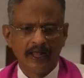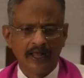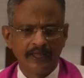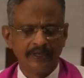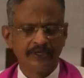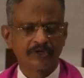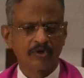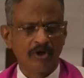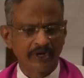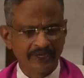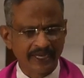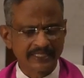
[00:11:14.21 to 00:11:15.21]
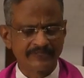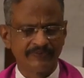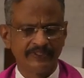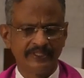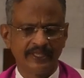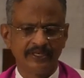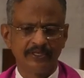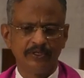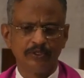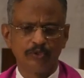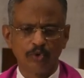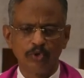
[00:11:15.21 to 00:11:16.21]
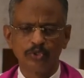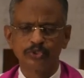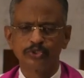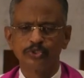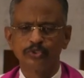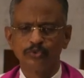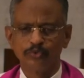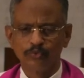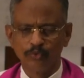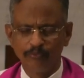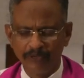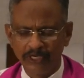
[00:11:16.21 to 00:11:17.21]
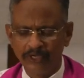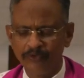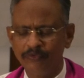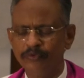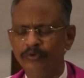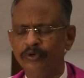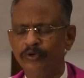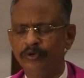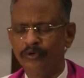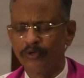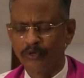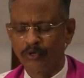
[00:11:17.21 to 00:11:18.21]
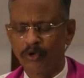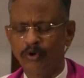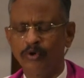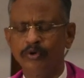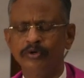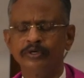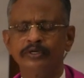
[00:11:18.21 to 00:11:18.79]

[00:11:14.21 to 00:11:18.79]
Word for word: And in contrast with that, those who believe, Lord,